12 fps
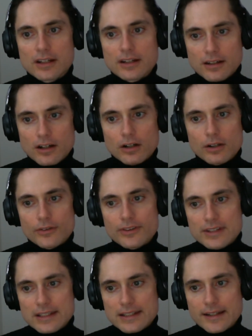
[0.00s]
called
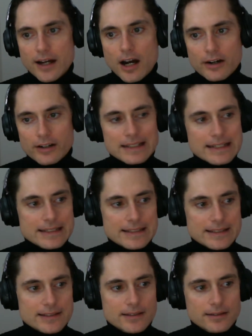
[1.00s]
the
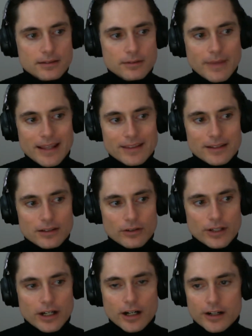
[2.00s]
Harkness Method, or
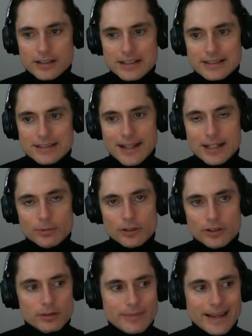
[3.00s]
the Harkness
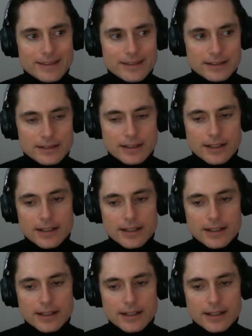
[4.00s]
Table Method.